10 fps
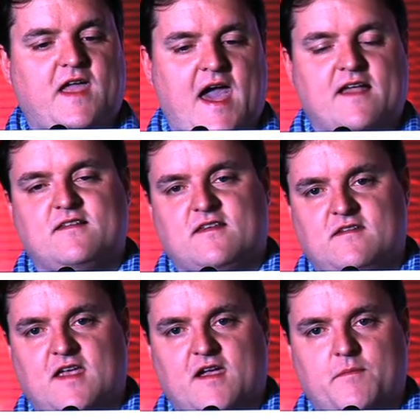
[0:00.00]
access
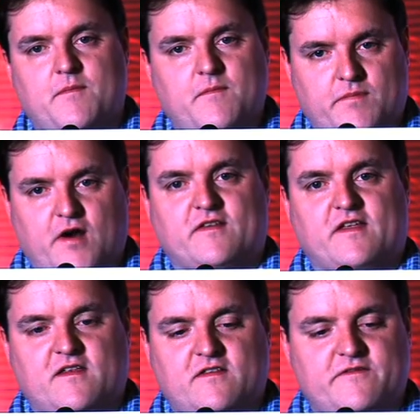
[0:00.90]
check
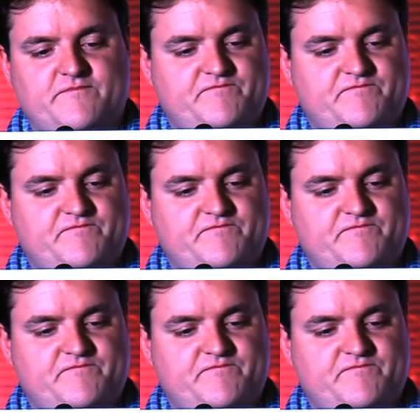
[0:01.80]
process.